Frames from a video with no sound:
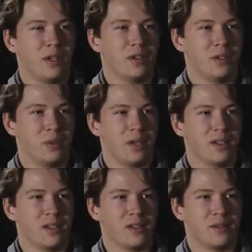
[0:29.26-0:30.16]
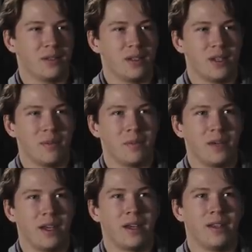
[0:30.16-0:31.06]
bit of a twist and
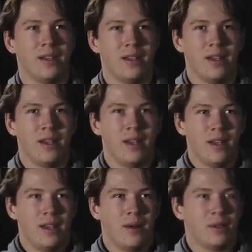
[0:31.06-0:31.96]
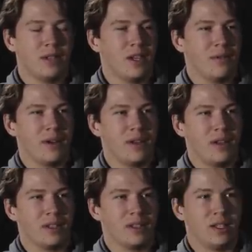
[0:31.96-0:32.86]
something that wouldn't take very
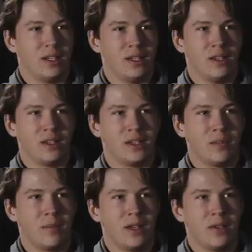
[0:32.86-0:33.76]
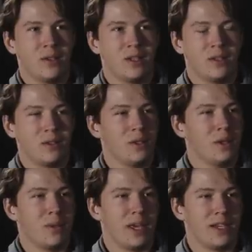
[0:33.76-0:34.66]
long to heal, or something that you
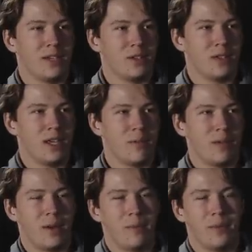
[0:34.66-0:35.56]
can manage and tape up,